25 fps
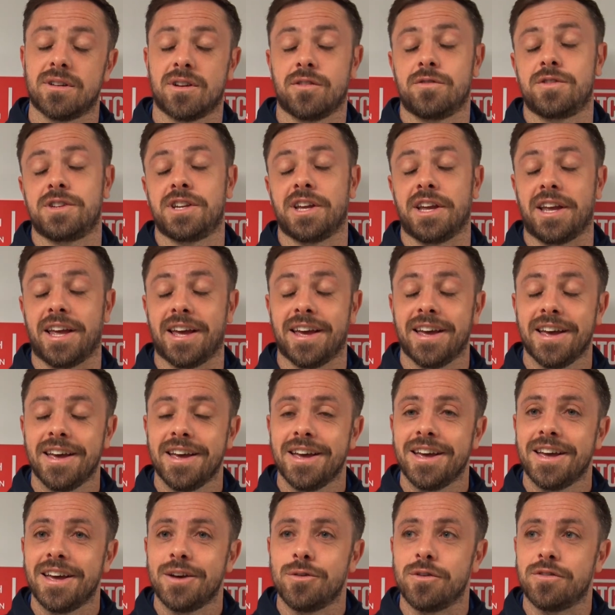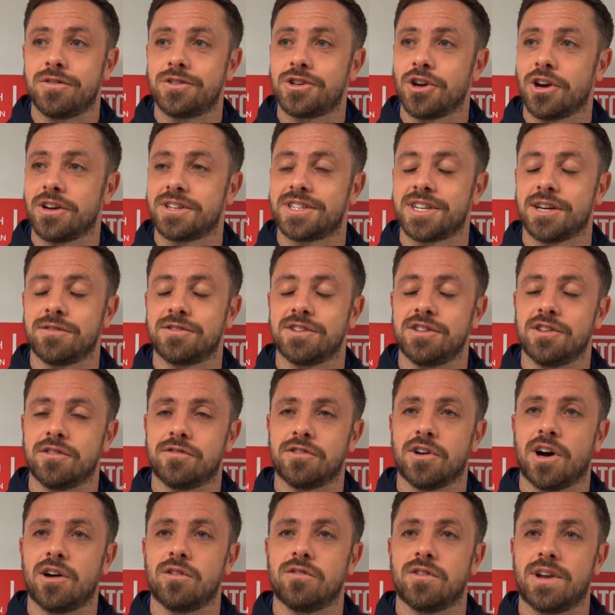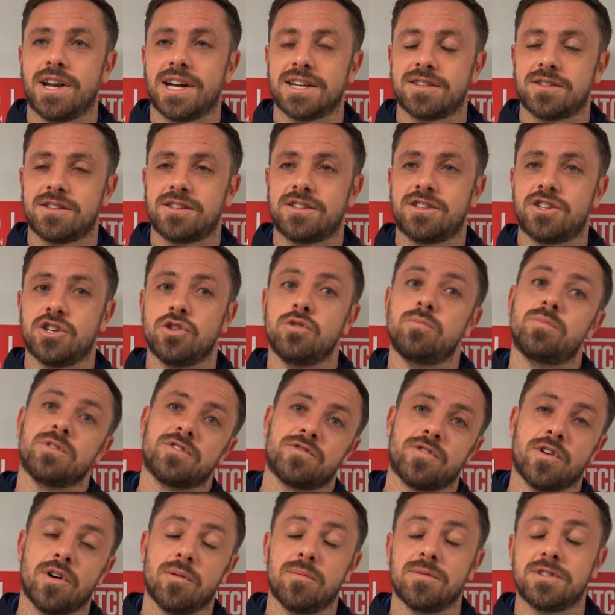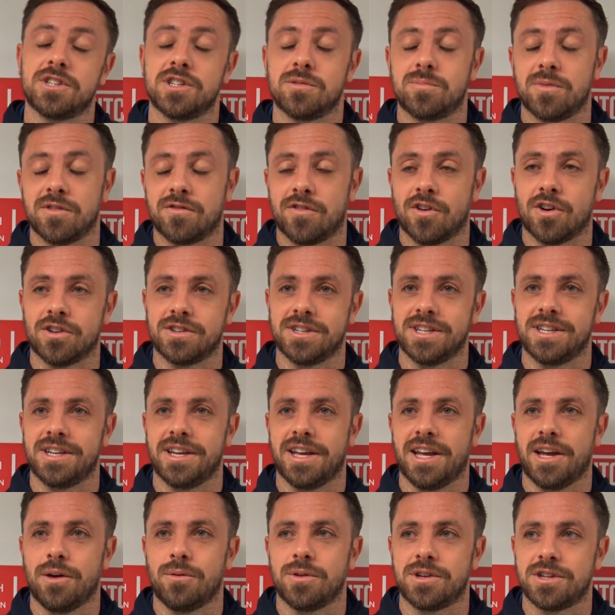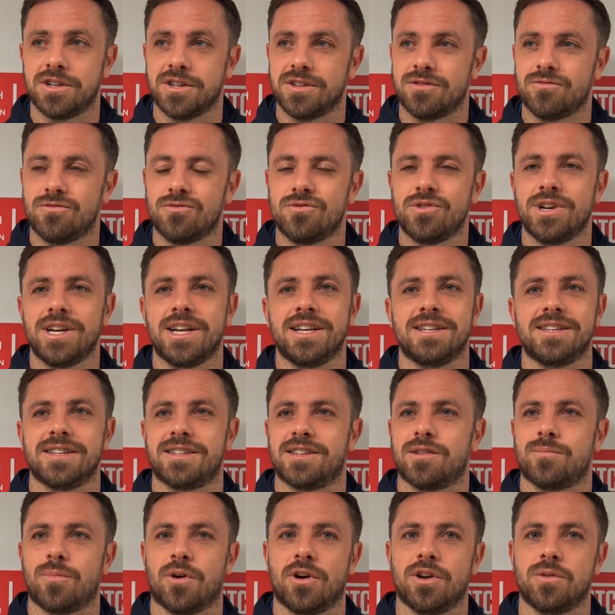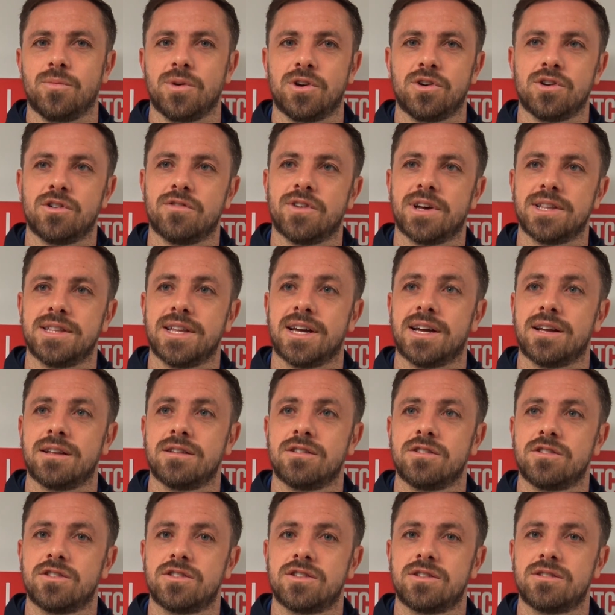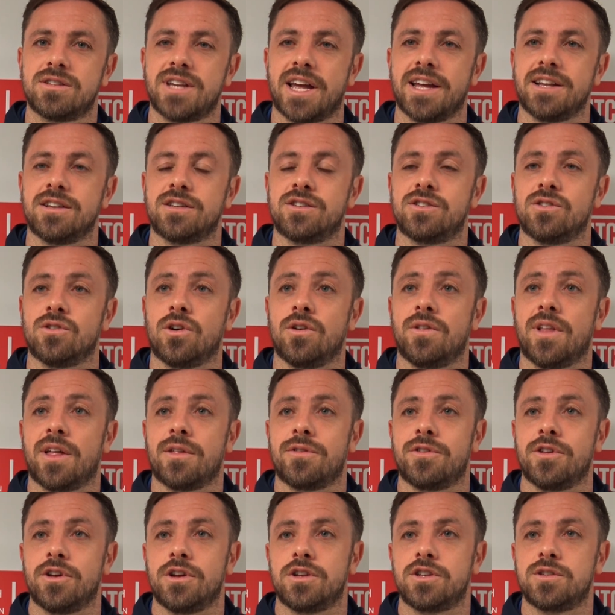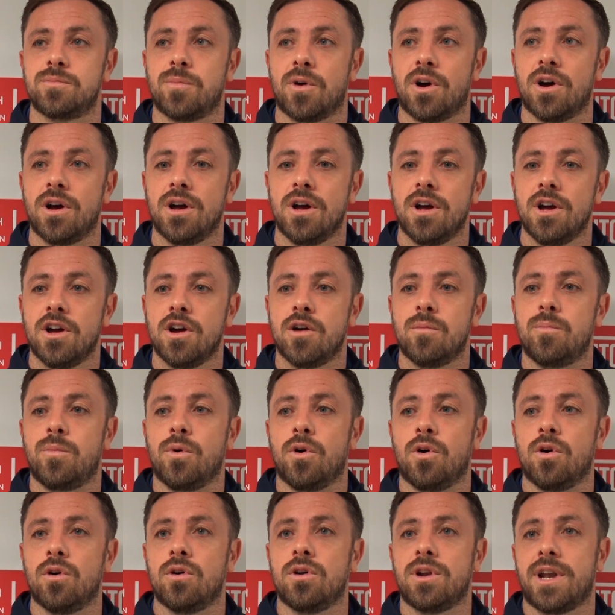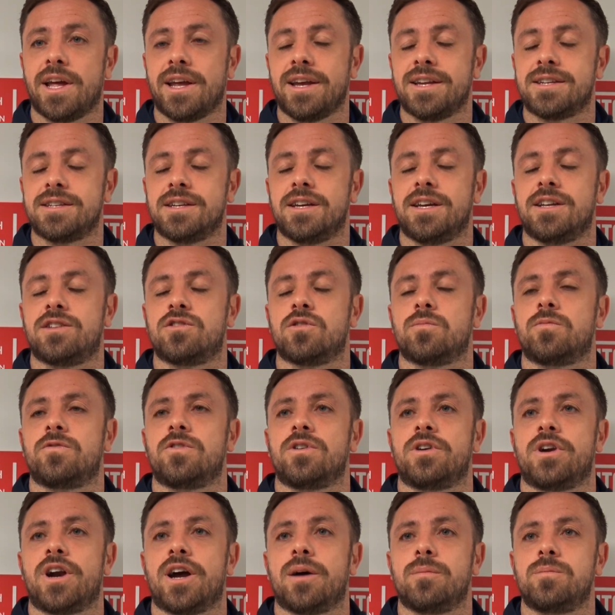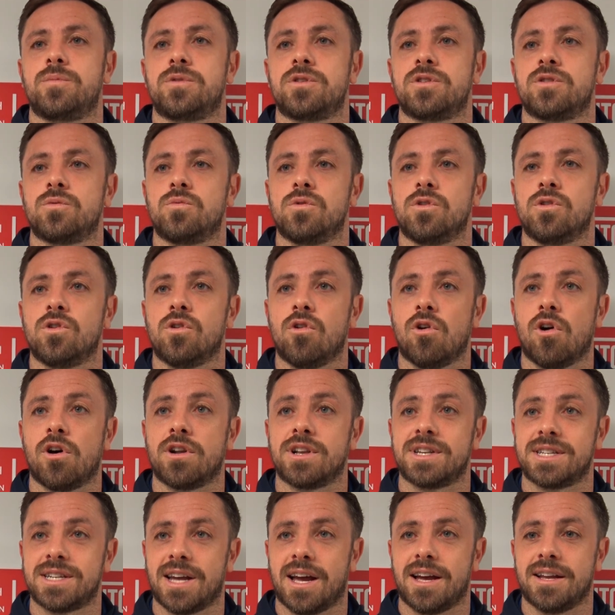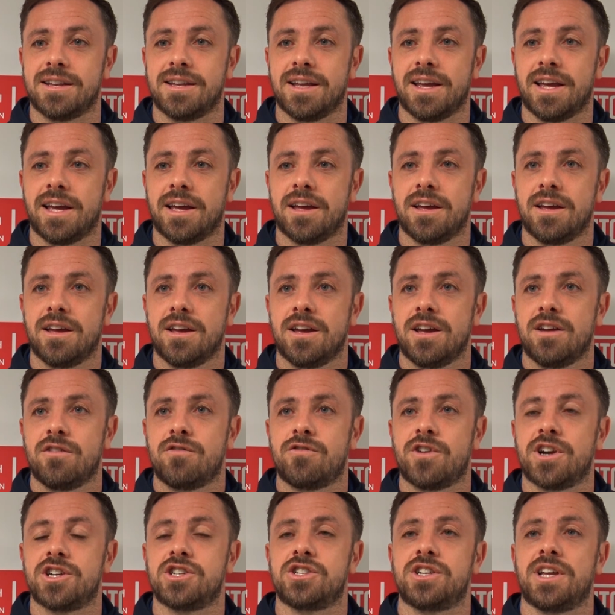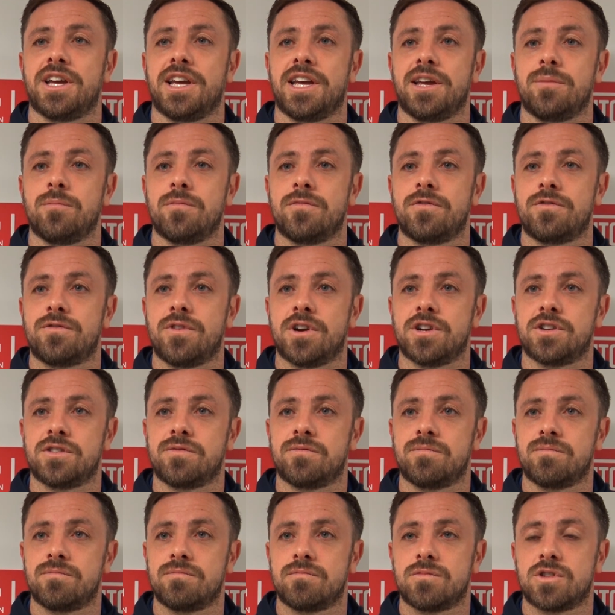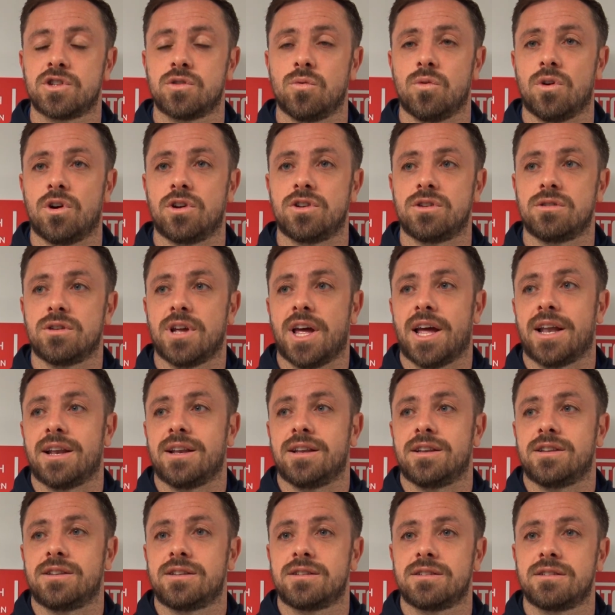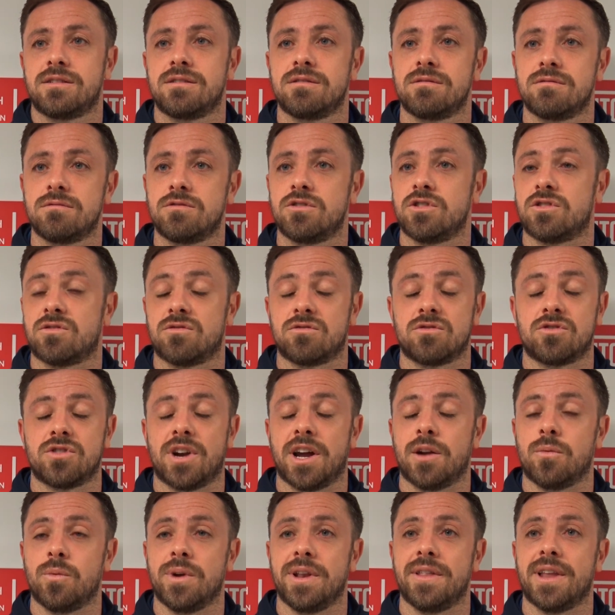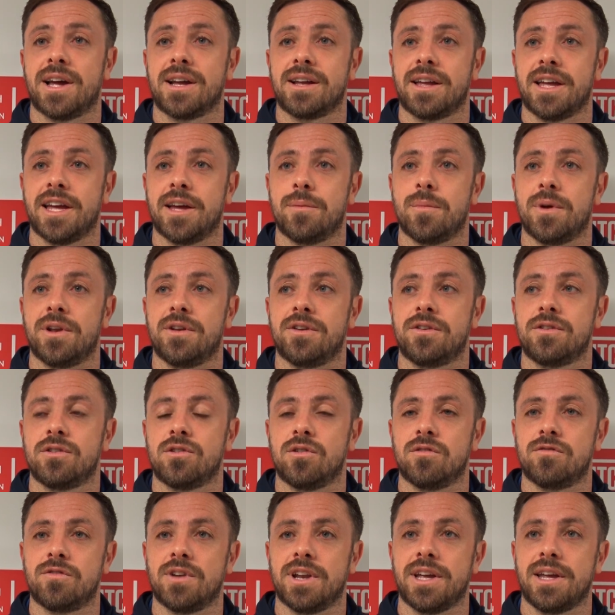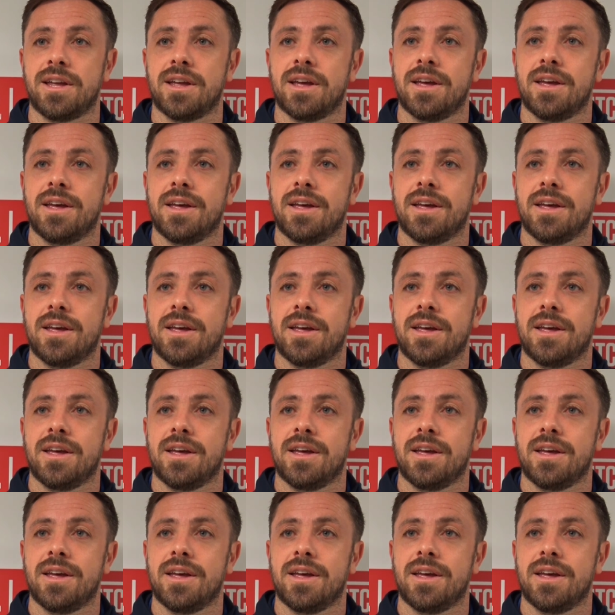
Obviously, we've shot ourselves in the foot over the last two performances before today, which is really disappointing. We could have had that set in stone, that third spot. But like you say, it's up for grabs. We'll go on Saturday, fresh team, fresh squad, and just try and win that game, and hopefully